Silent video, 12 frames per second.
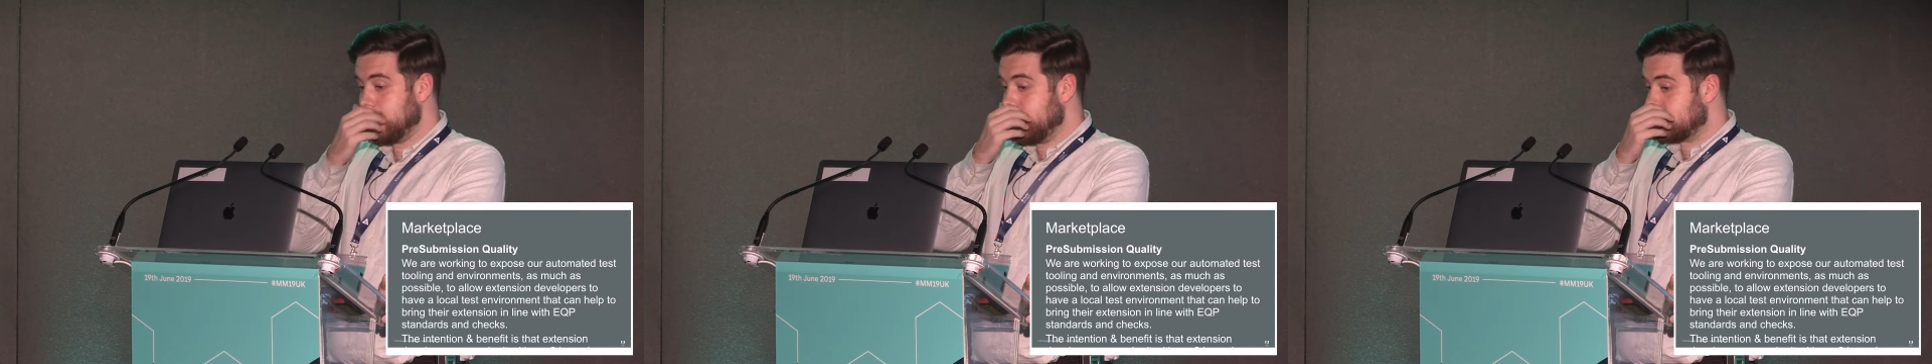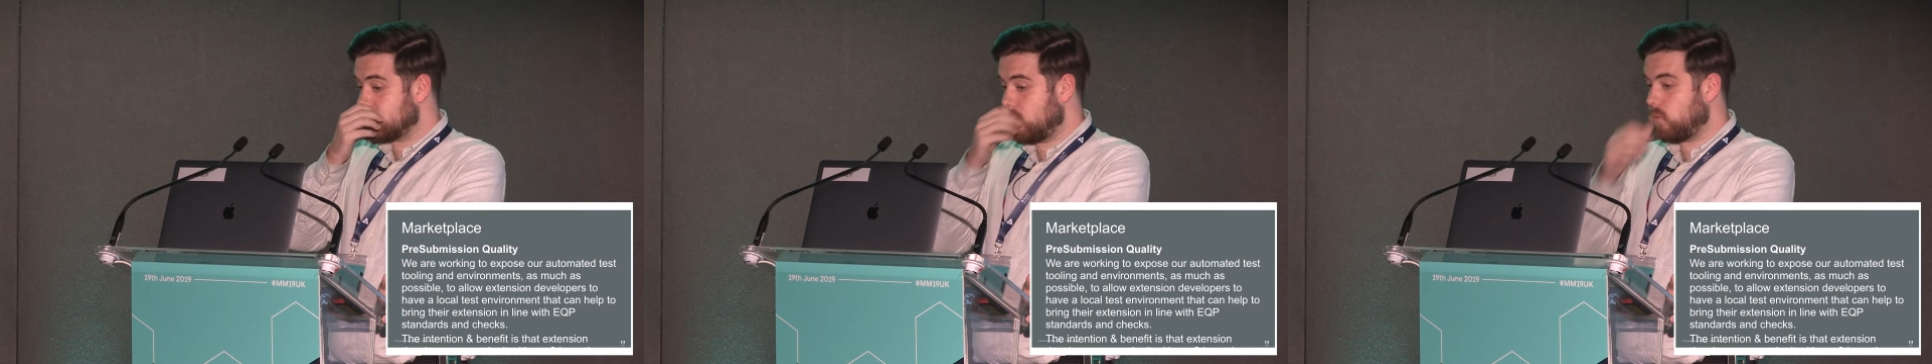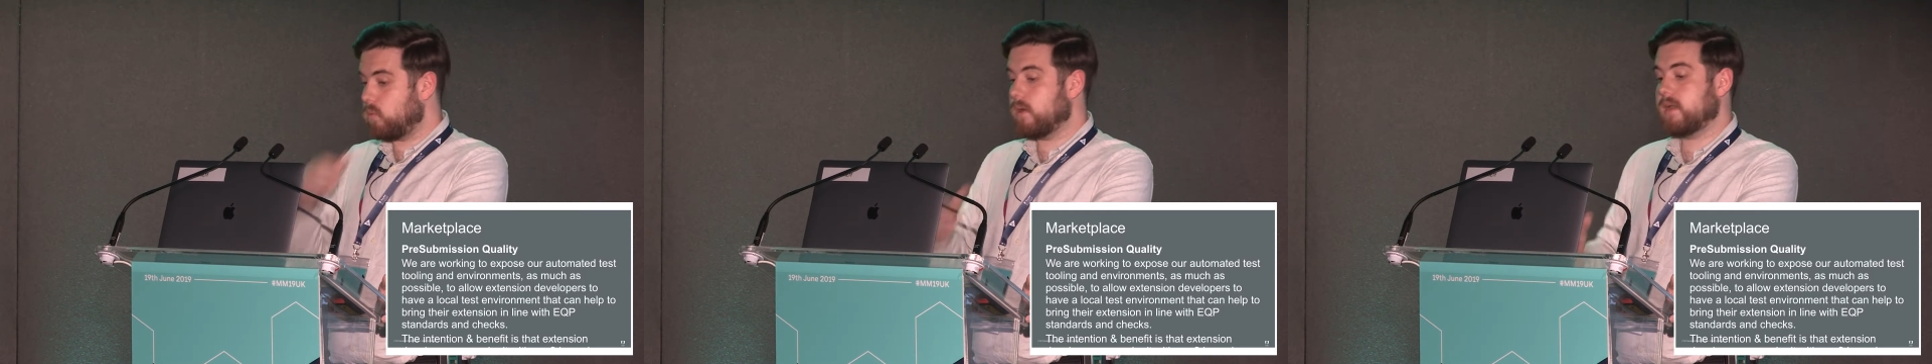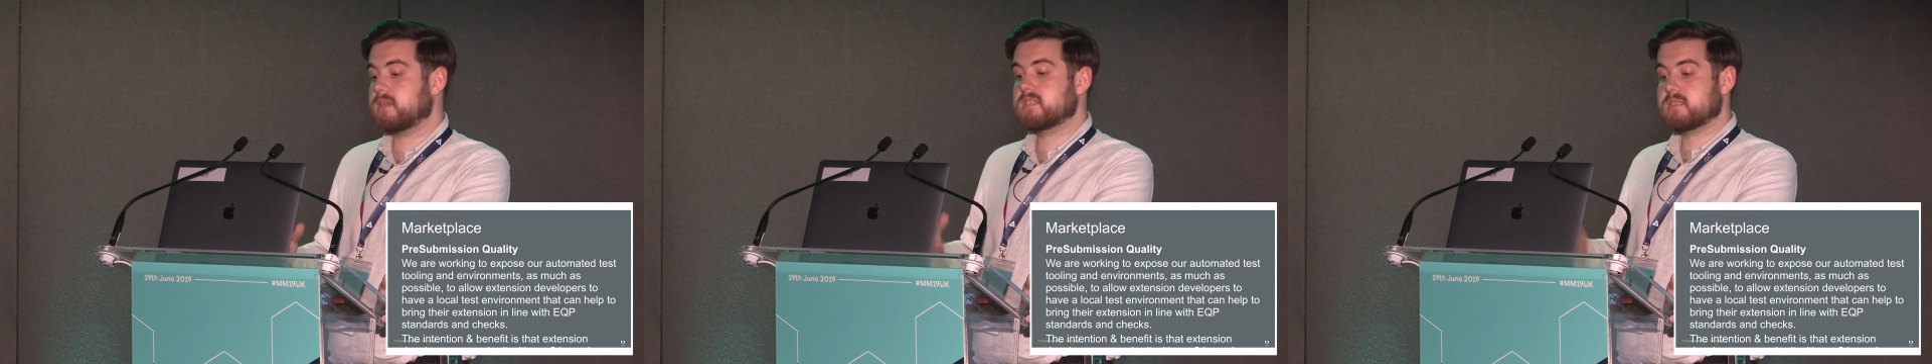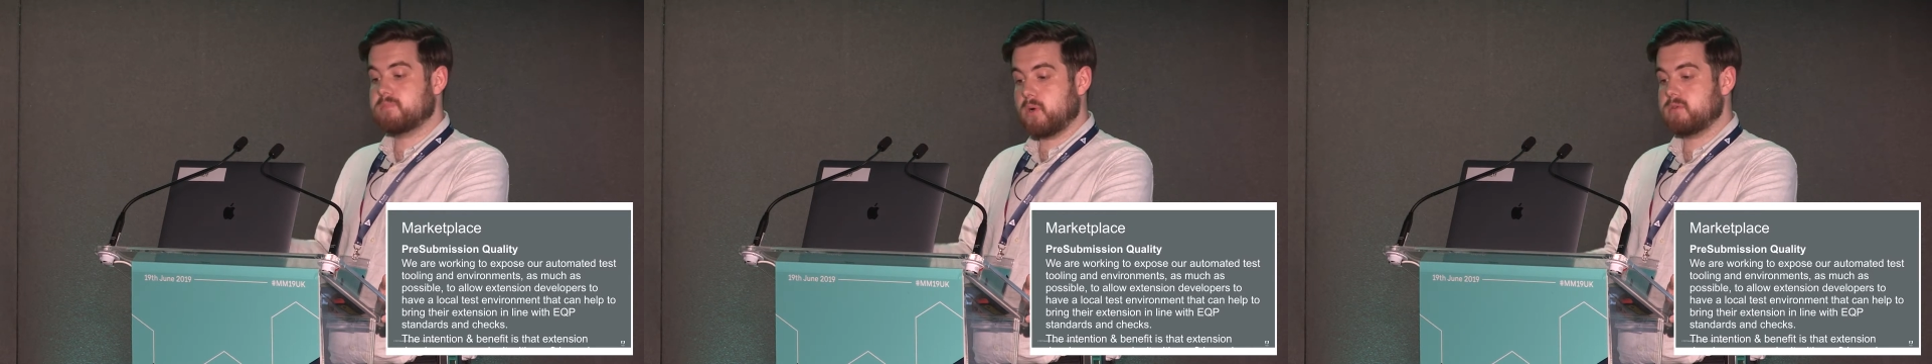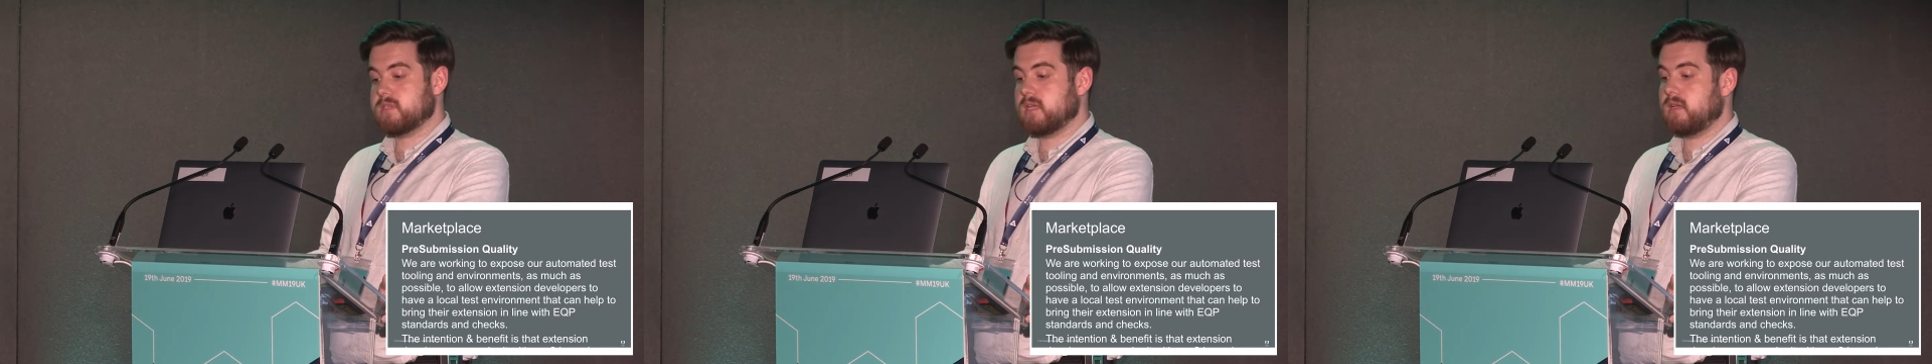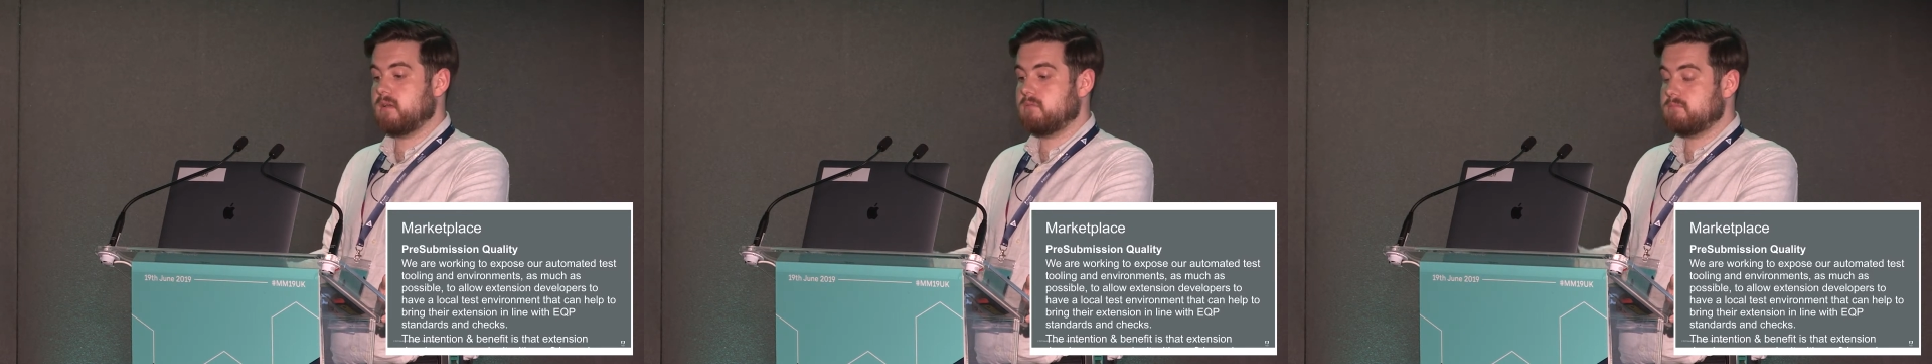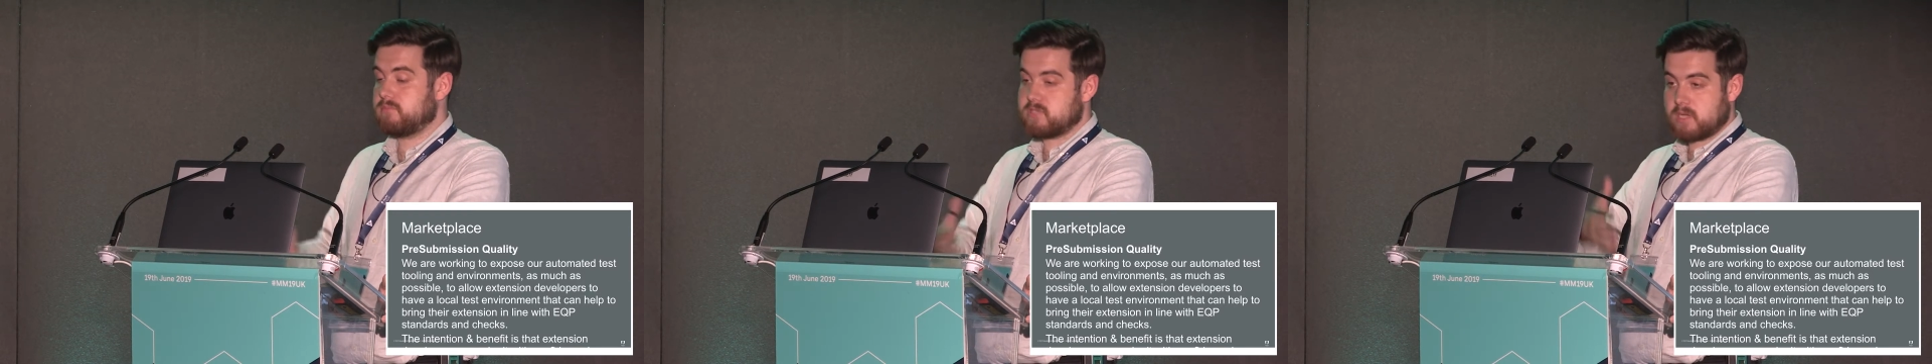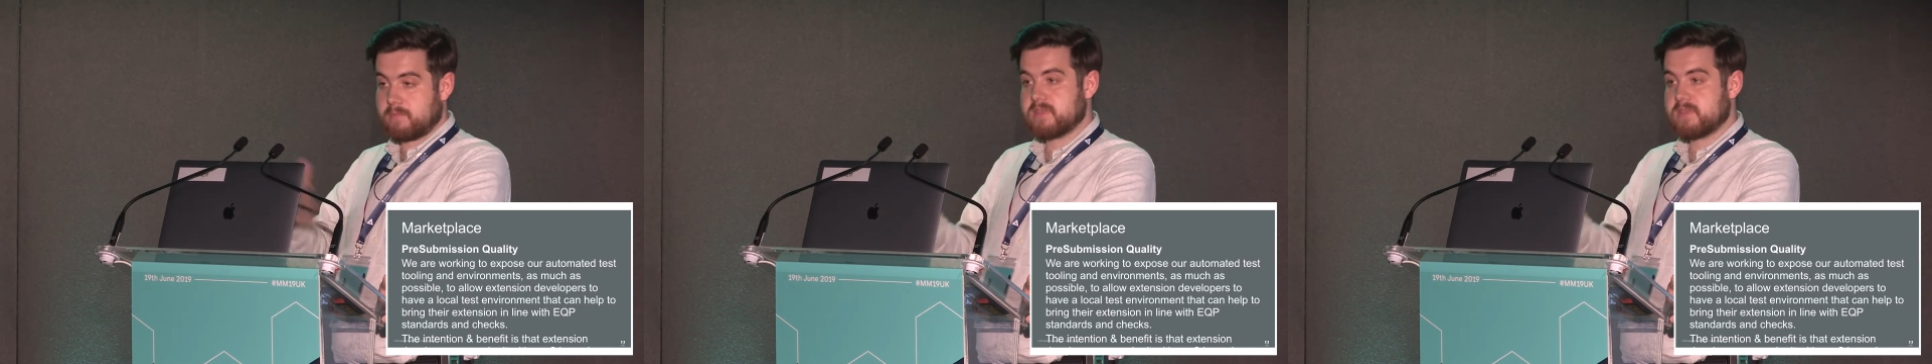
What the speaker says: So we're exposing some of